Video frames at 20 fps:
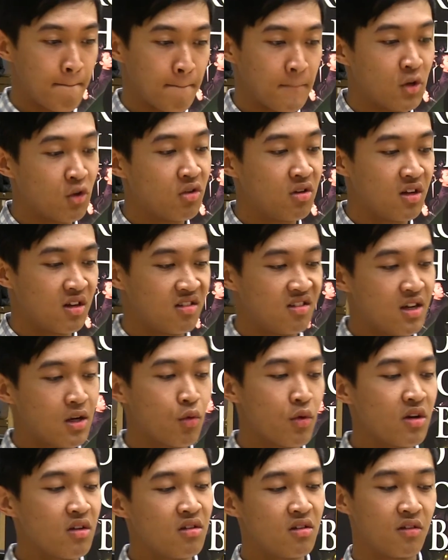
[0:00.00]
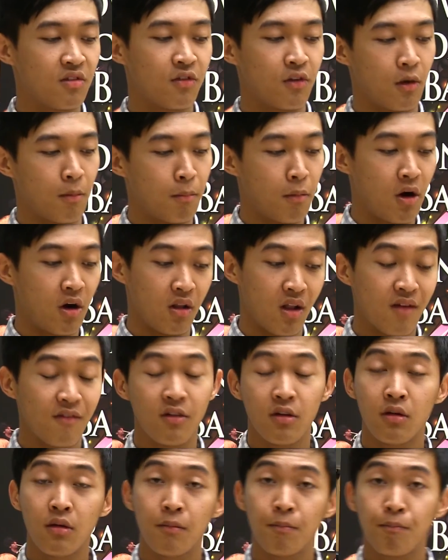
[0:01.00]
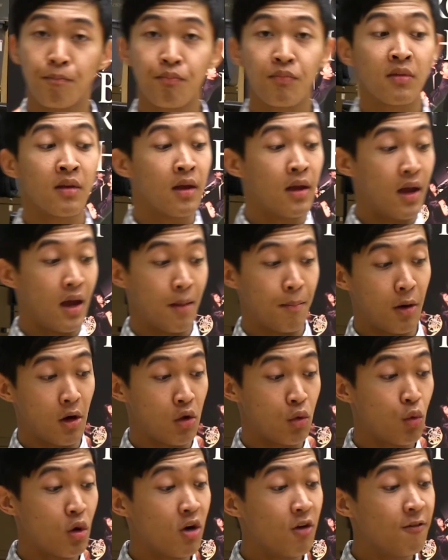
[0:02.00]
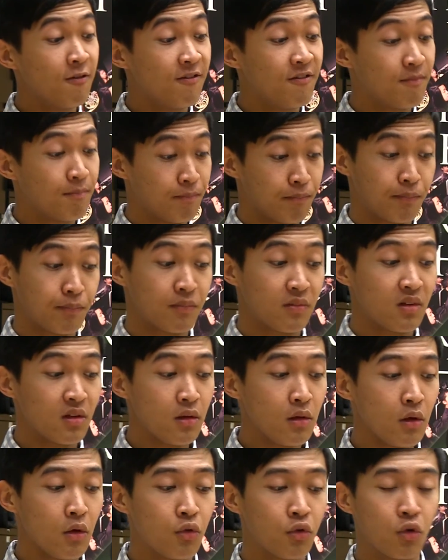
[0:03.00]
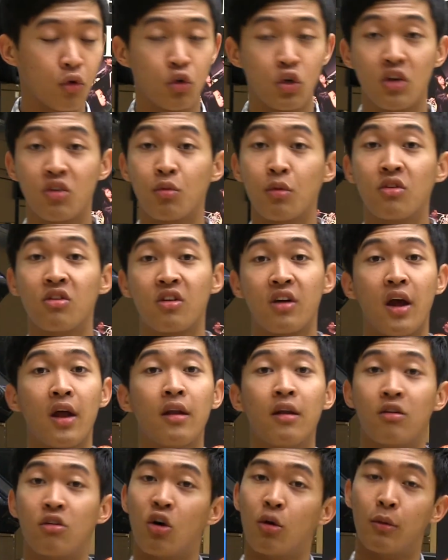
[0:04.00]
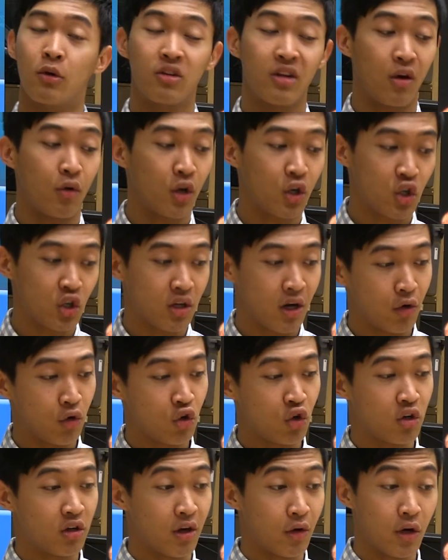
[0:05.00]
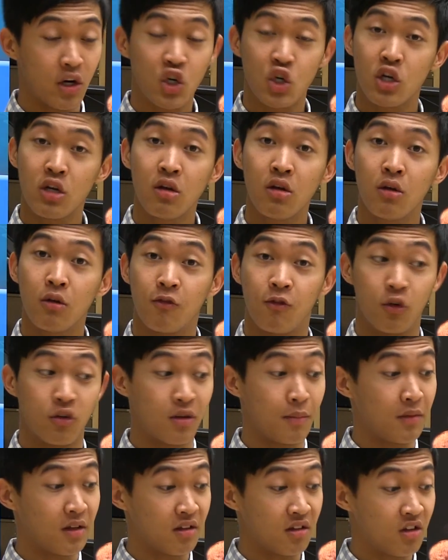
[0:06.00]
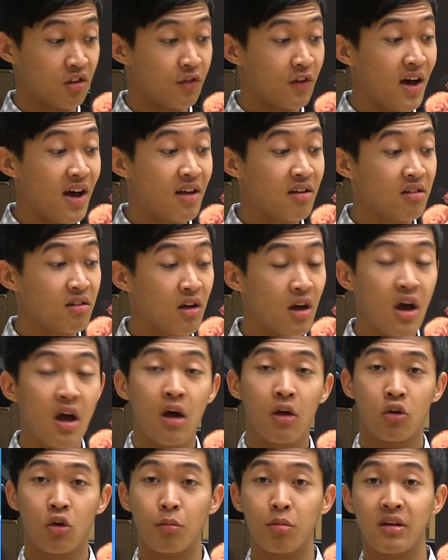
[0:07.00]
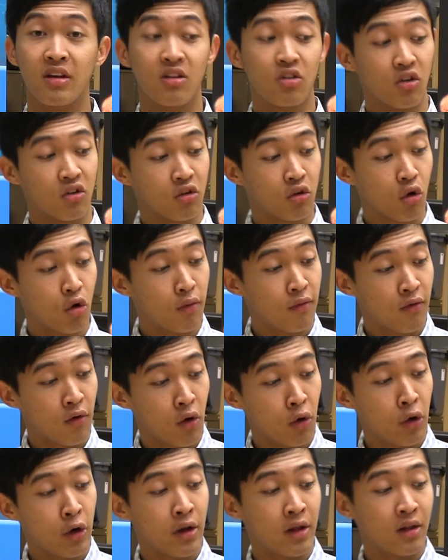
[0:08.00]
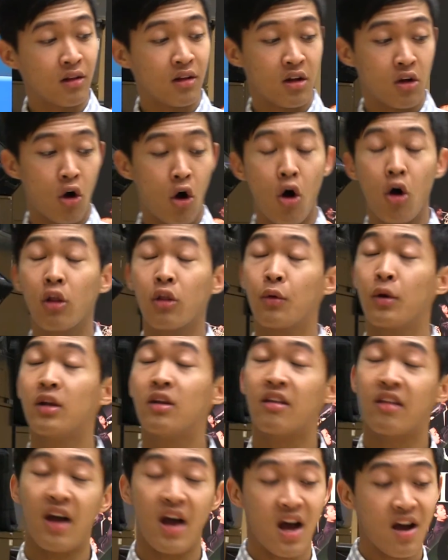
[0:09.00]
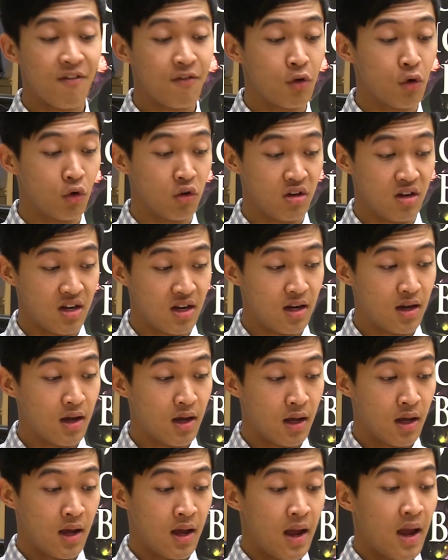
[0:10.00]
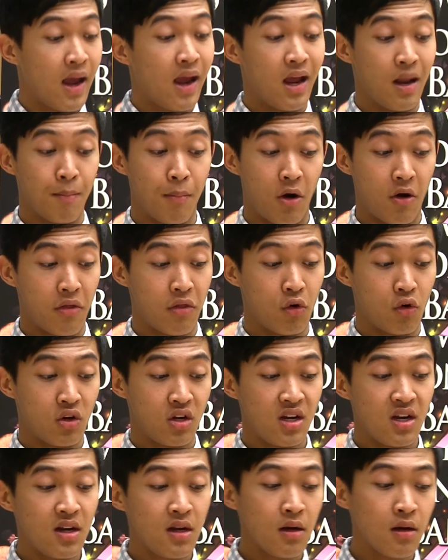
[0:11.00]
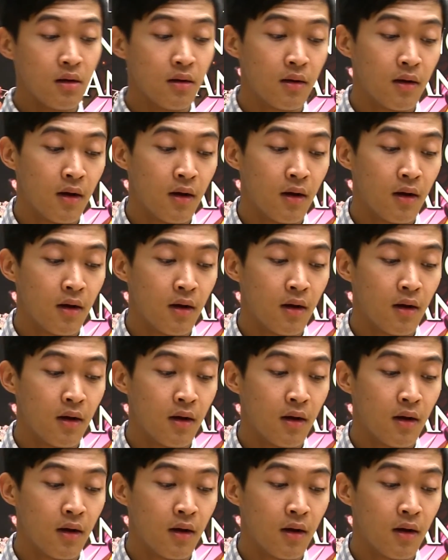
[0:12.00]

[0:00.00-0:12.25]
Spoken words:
You see a sequence from bar 11 and bar 12. So just once again, it's all about direction, direction, direction for something this fast. So please just go forward and lead all the way to the half note D in bar 13.